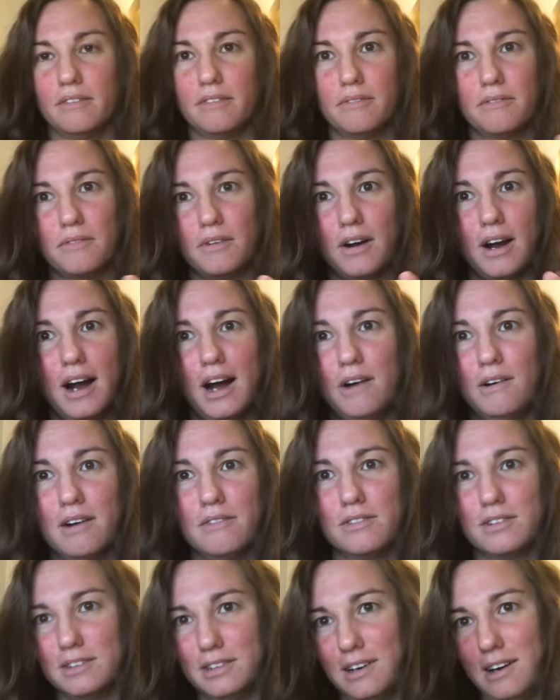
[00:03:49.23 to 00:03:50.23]
for
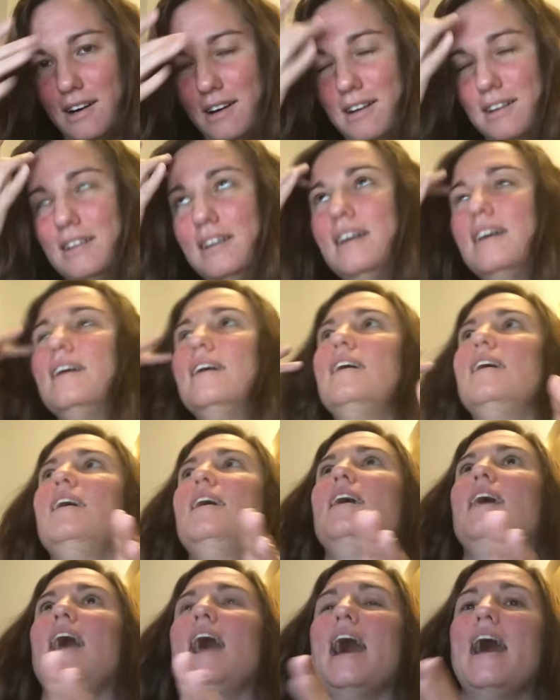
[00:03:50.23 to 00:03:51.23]
however long.
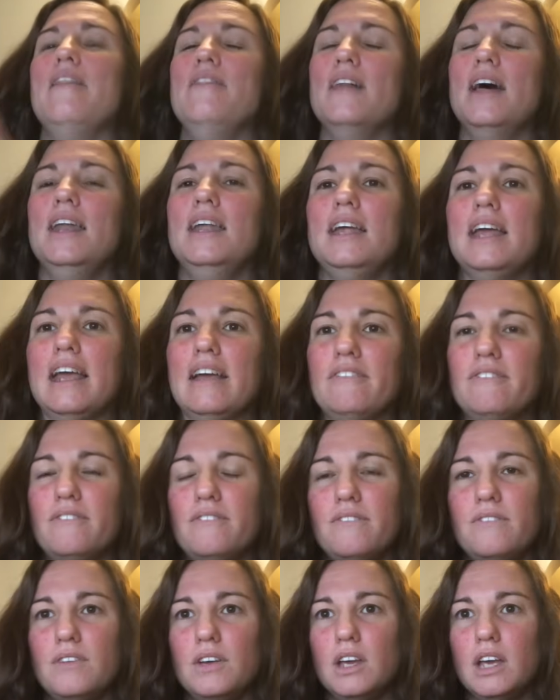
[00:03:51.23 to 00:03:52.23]
And then
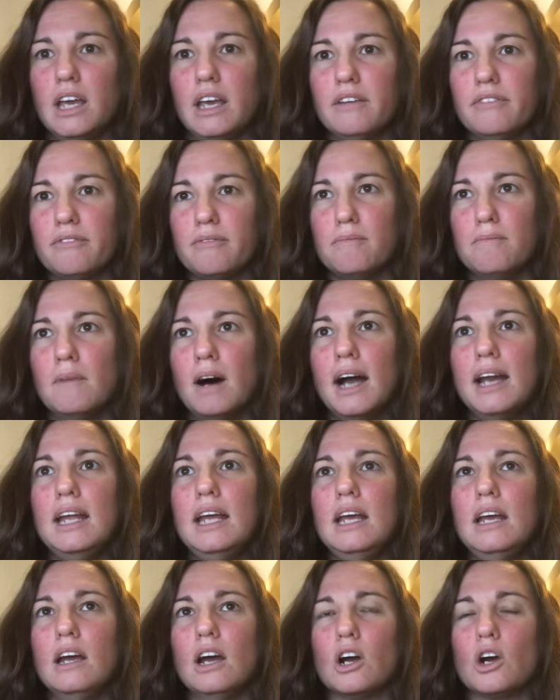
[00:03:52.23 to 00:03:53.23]
if
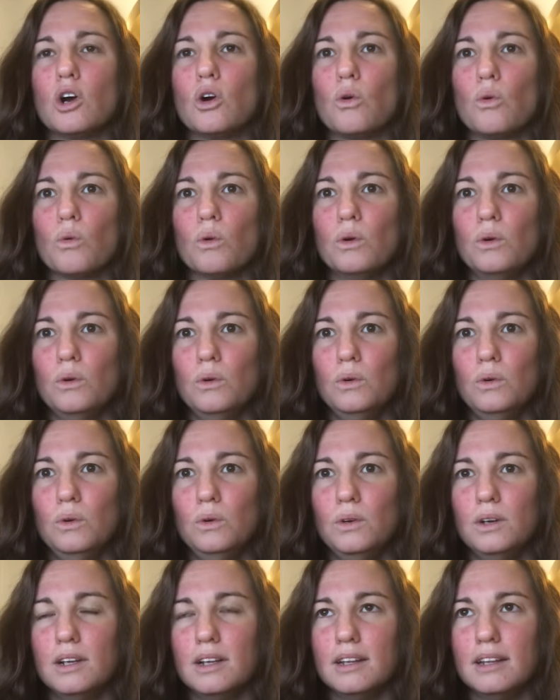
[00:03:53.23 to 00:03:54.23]
money
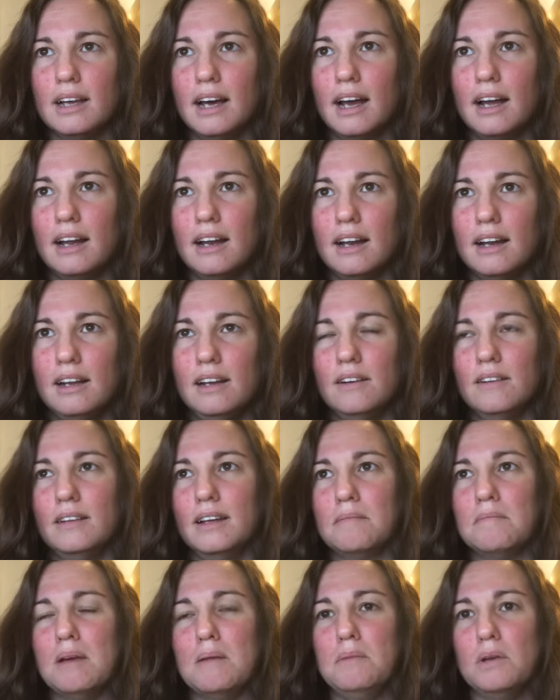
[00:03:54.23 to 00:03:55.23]
accrued that, you know,
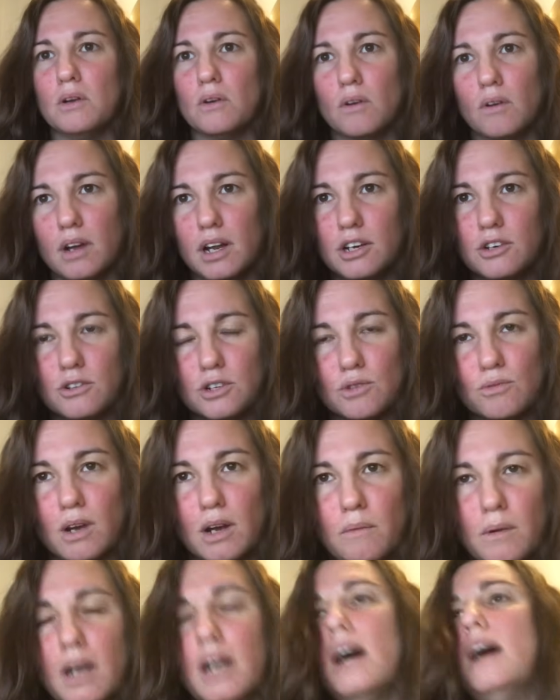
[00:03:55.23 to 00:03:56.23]
like maybe your interest
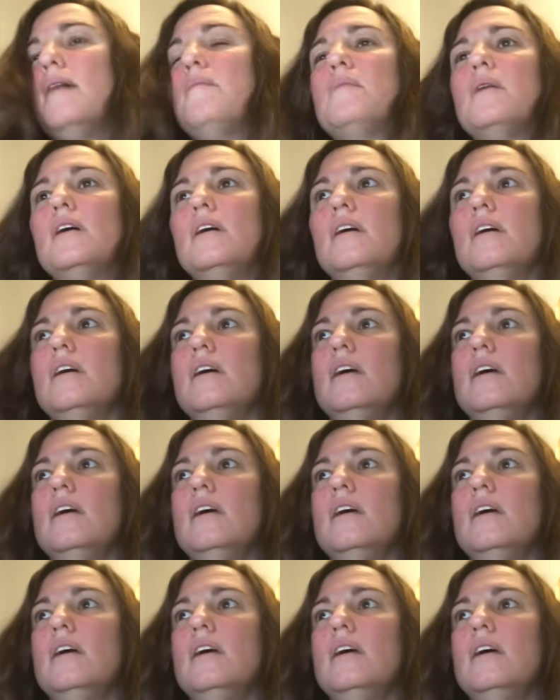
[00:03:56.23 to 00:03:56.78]
rate went up,